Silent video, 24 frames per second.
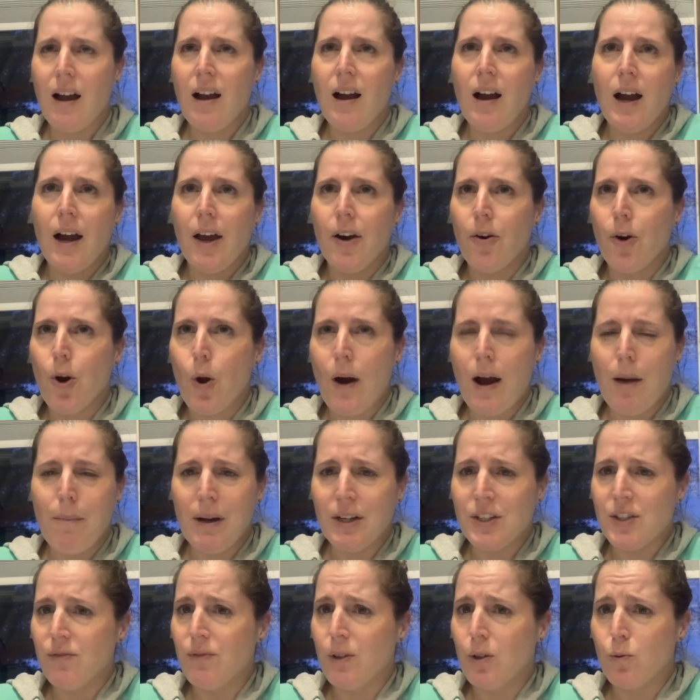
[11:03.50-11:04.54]
I don't know how
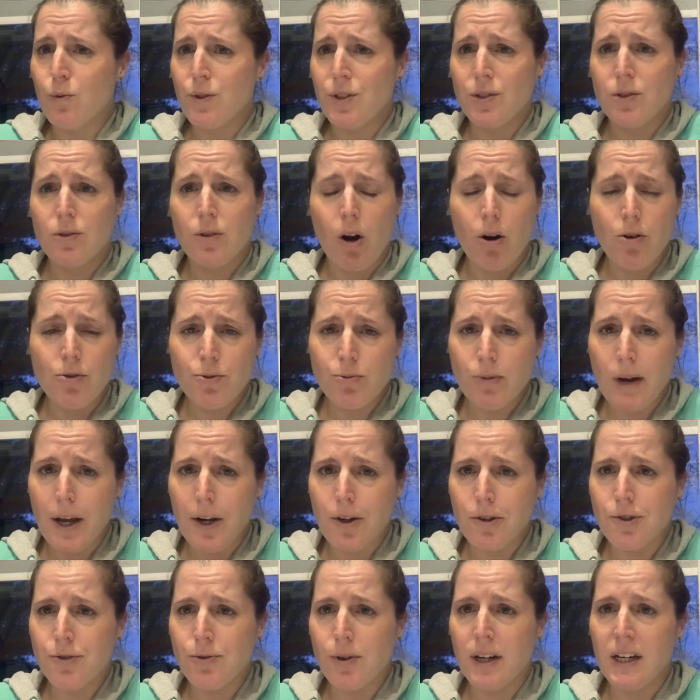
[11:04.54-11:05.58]
much of it was
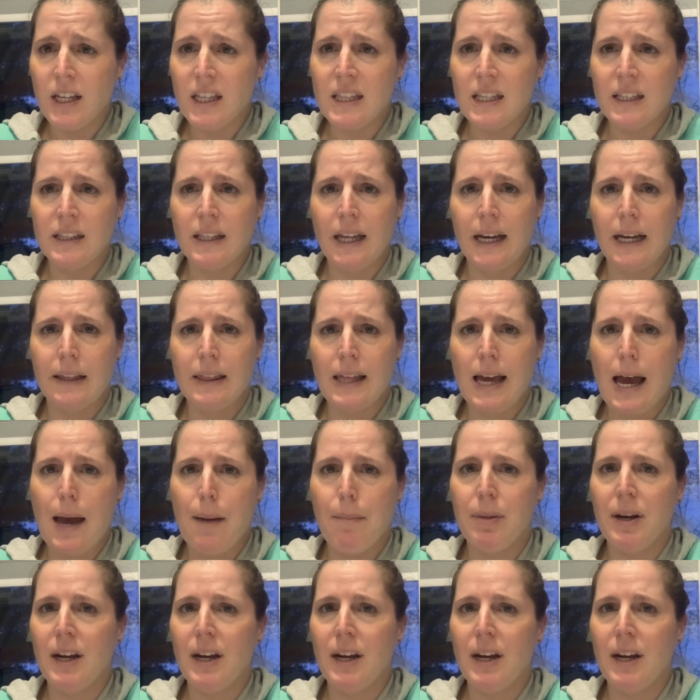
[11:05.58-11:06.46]
ghostwriters or anything like that,